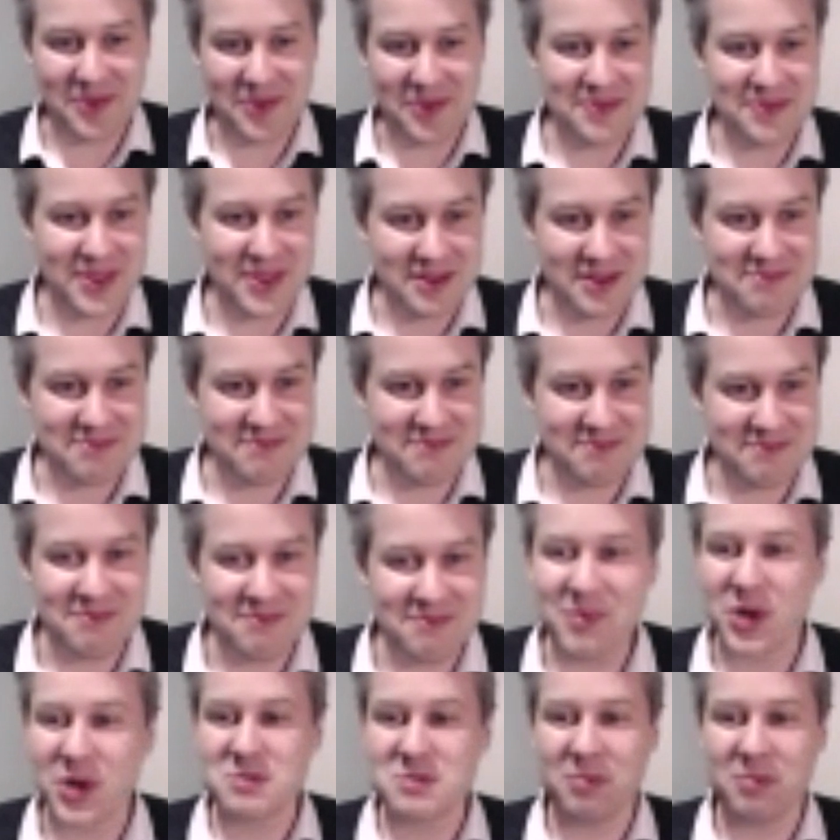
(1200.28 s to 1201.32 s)
the
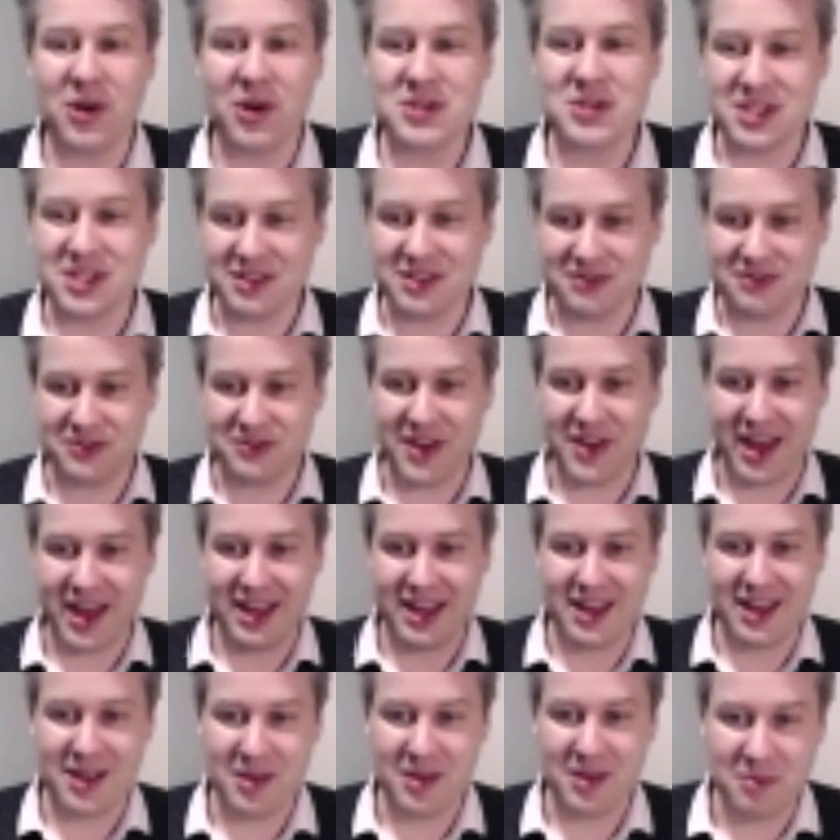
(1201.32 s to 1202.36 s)
most positive
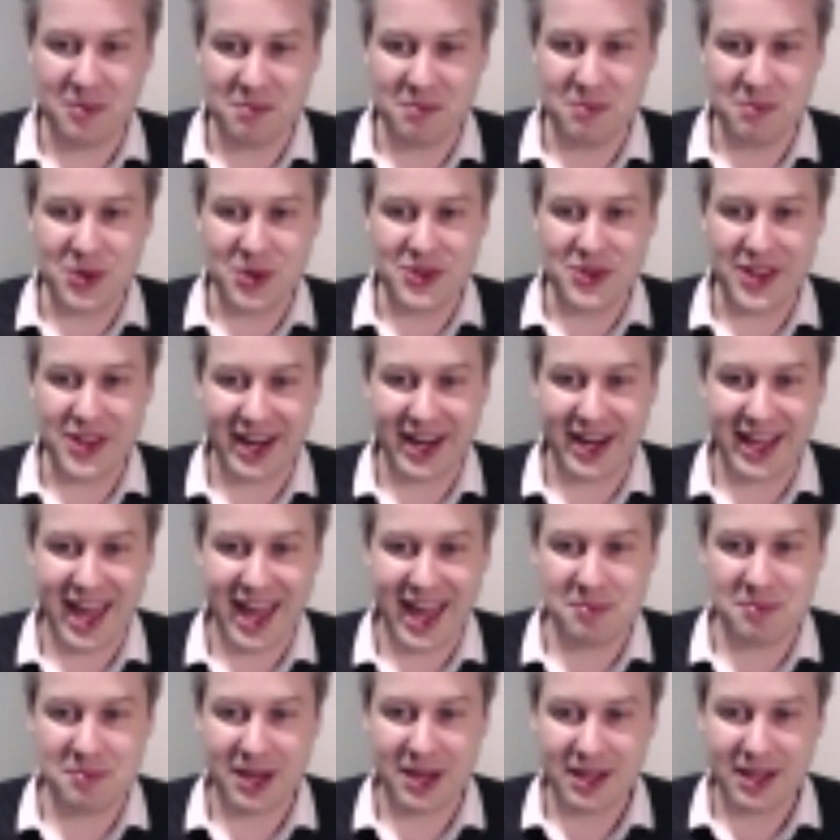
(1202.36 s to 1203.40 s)
uh, mood that I can
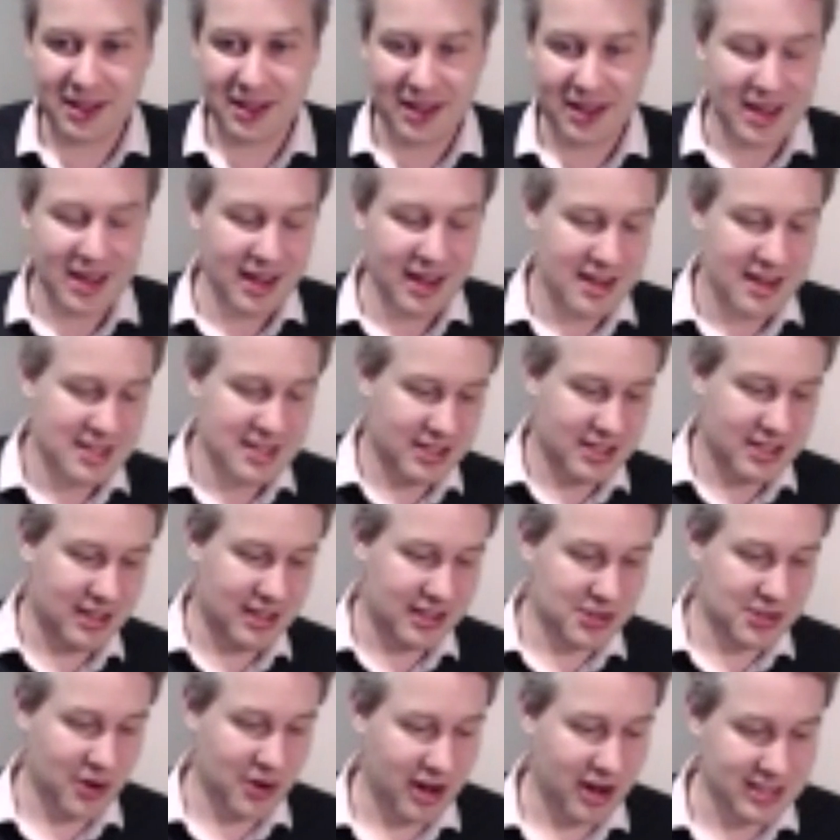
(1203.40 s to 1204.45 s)
be, to
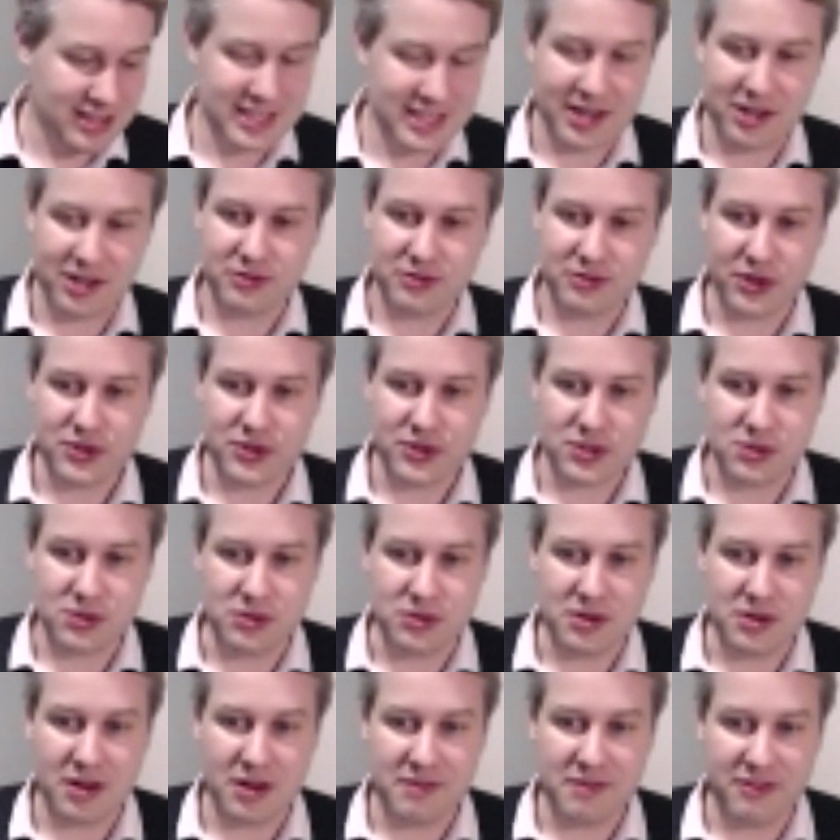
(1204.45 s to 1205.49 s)
try and set off those good
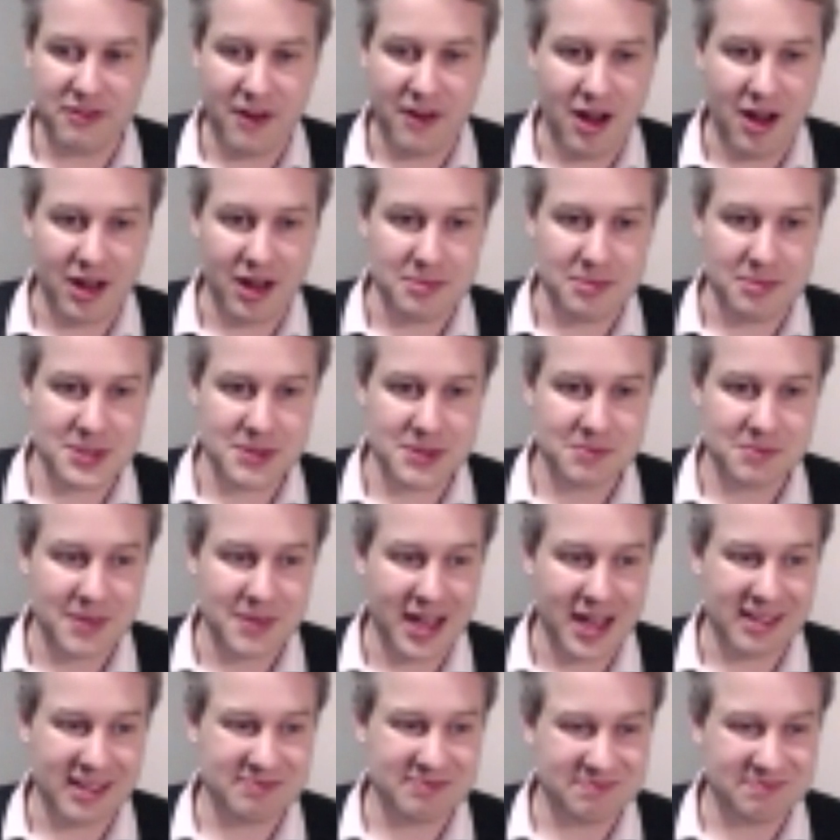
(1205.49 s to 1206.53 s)
vibes.
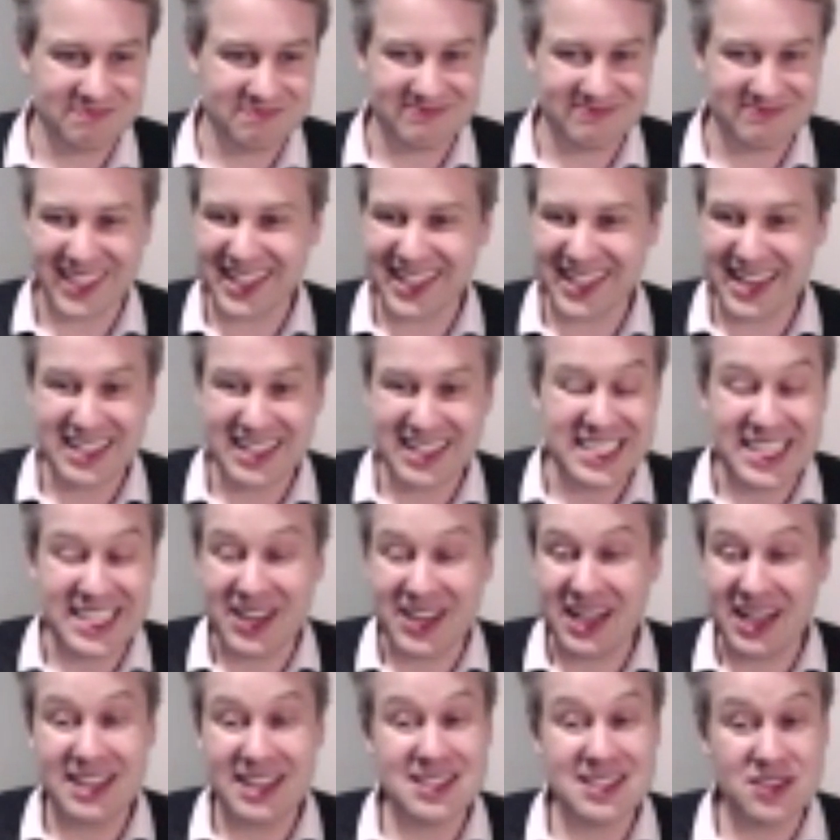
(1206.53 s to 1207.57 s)
Um, again, there
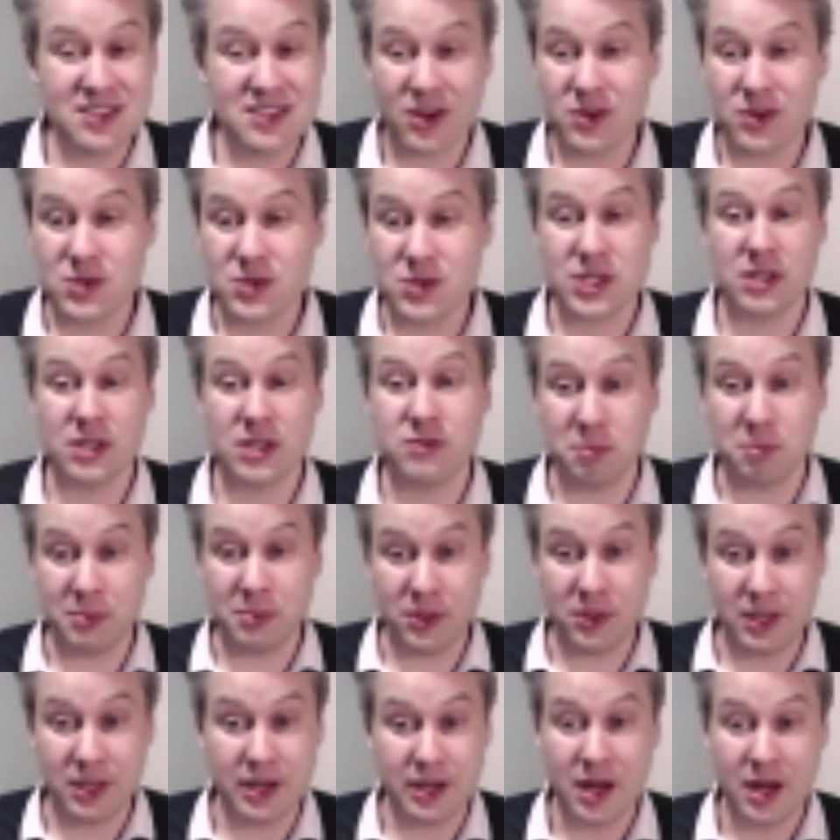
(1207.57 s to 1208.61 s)
is no silver
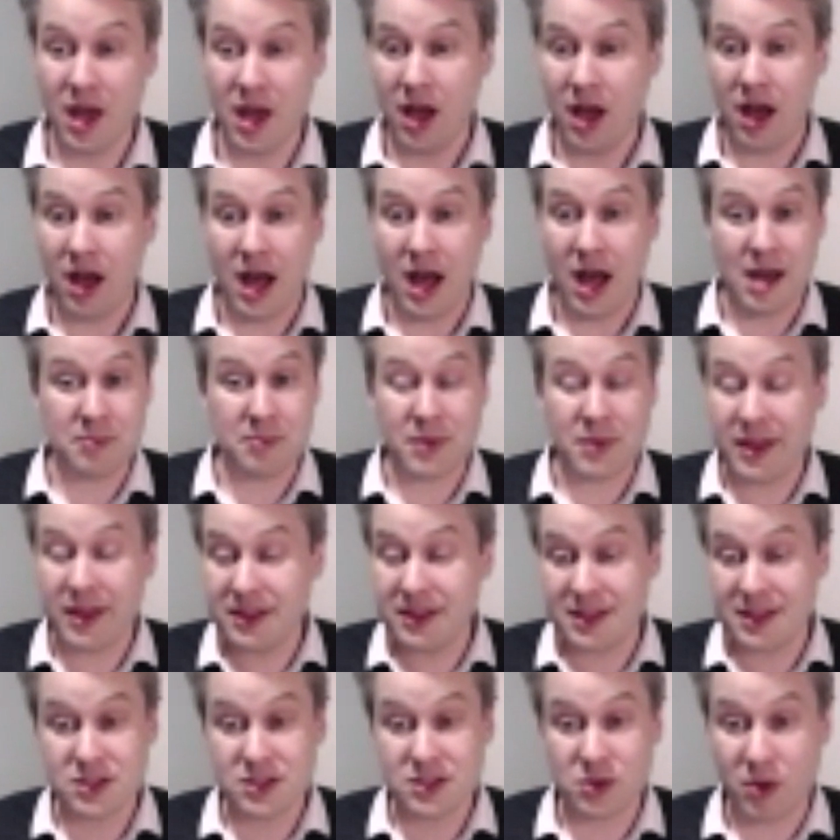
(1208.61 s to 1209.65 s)
bullet. Um, I think
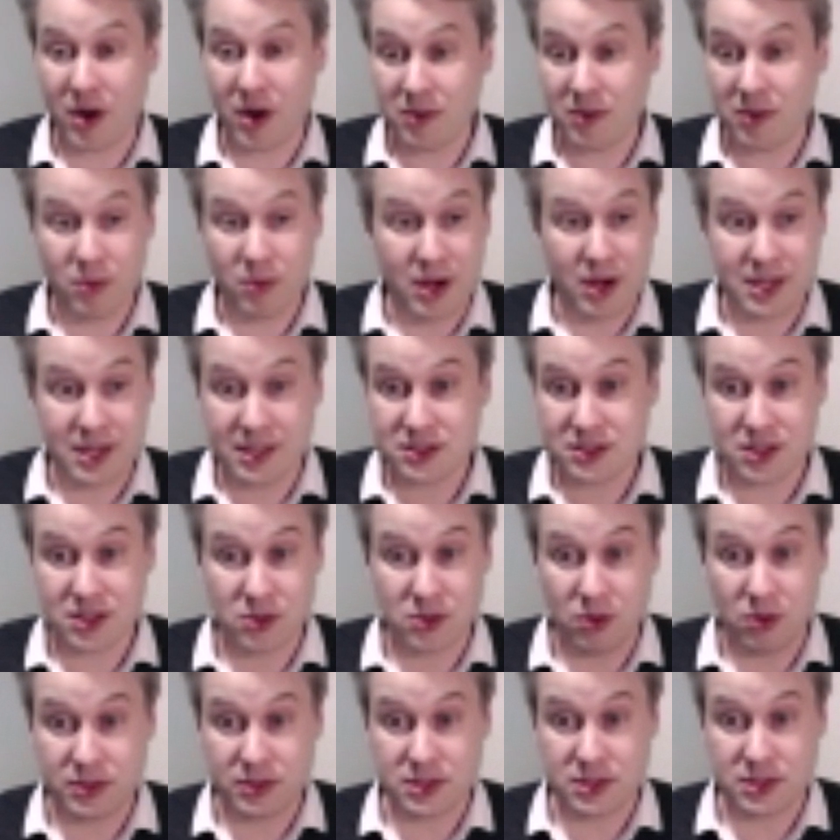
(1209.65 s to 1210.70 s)
there's great readings
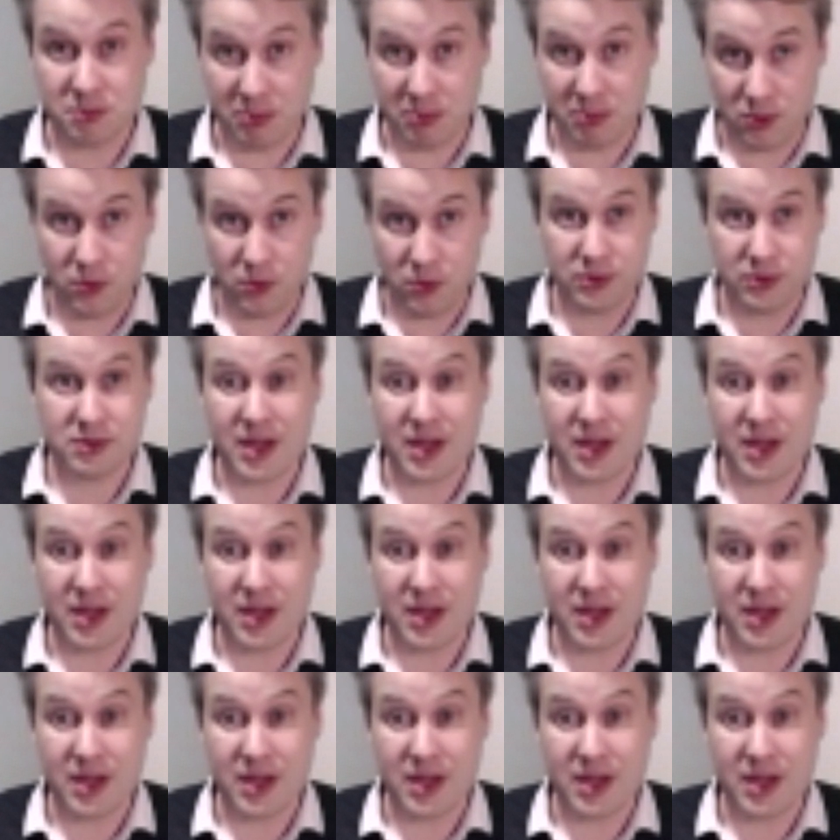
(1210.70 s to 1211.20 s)
across the board.